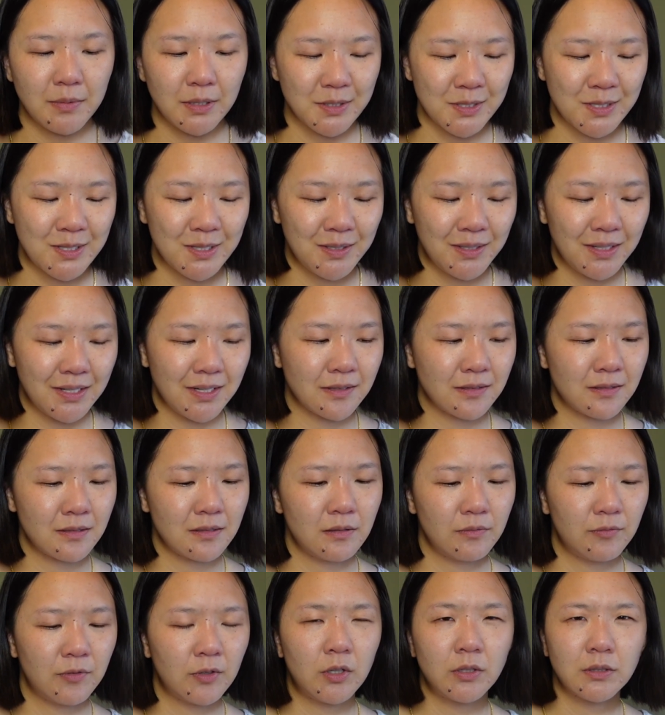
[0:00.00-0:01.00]
It still is a
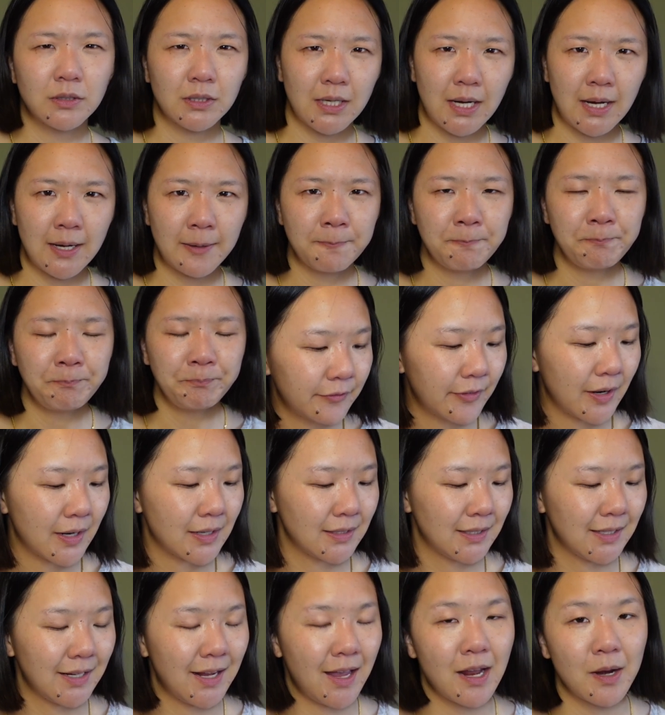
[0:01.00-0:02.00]
difficult time.
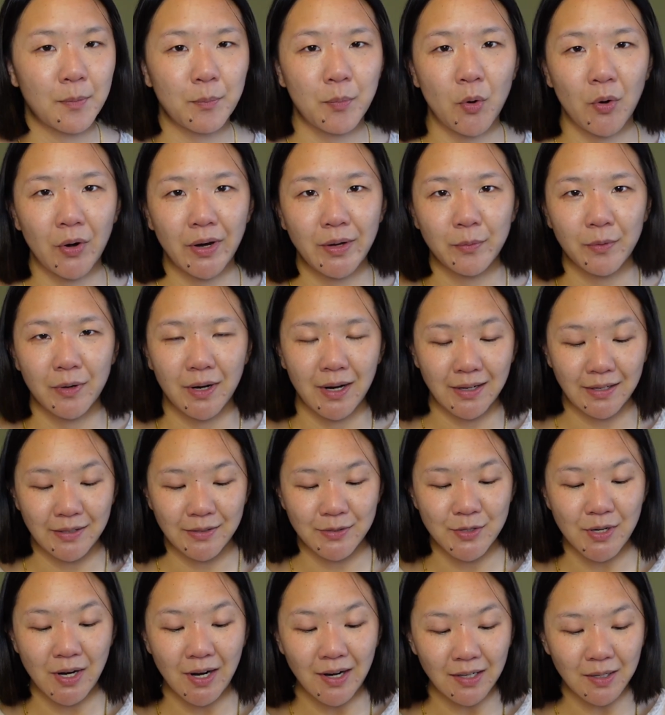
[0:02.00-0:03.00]
Finally at a point where I can
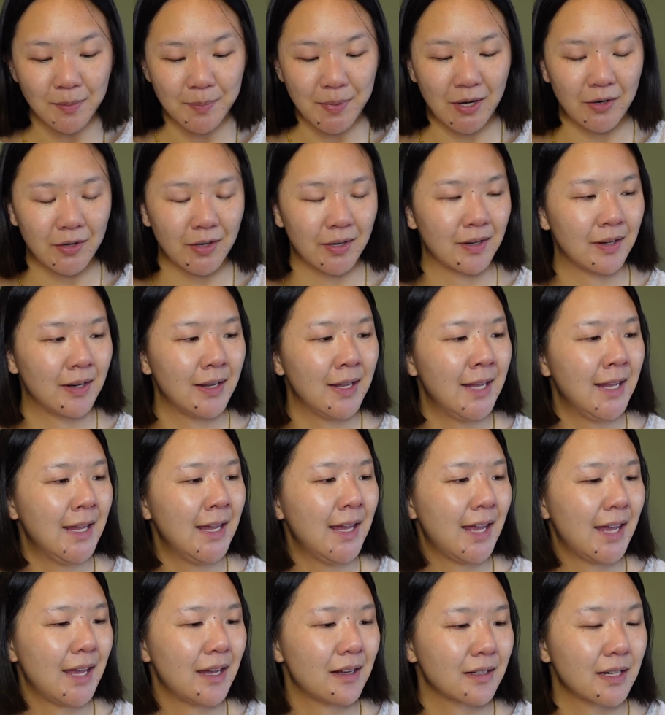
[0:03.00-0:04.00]
talk about it
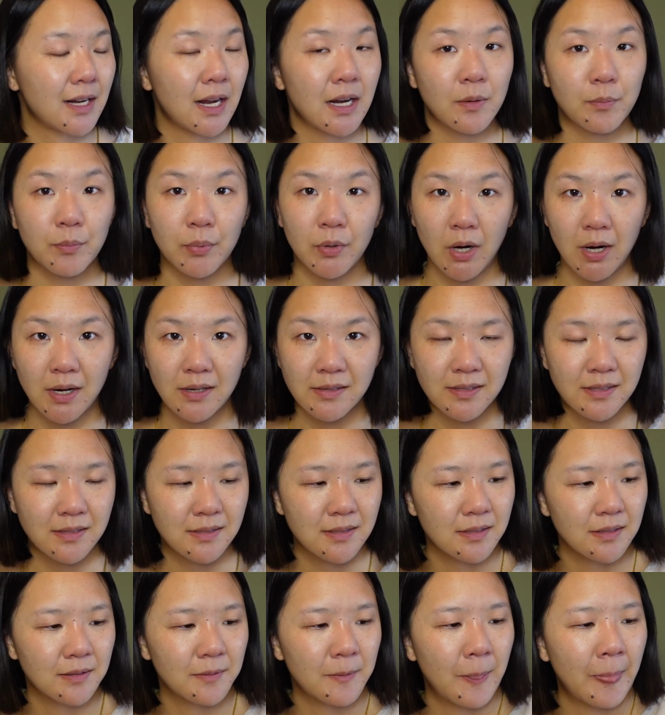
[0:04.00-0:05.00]
and kind of process
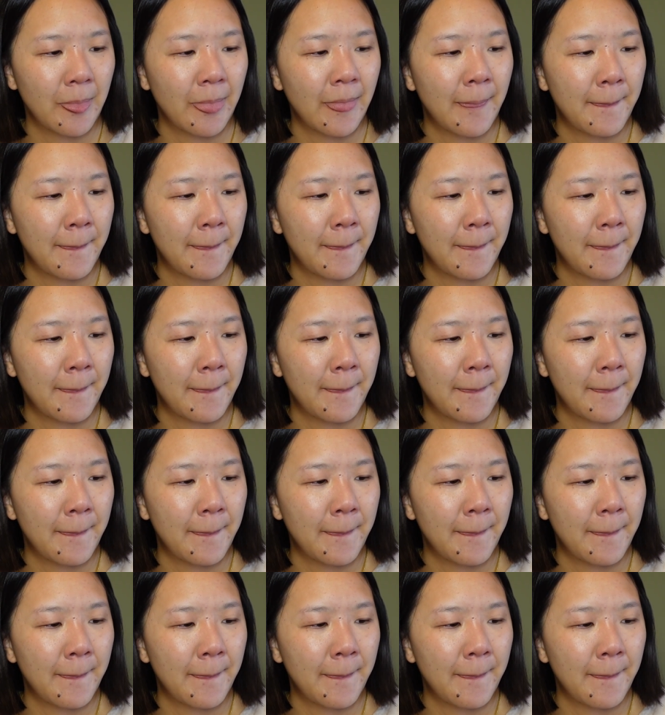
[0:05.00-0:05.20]
it.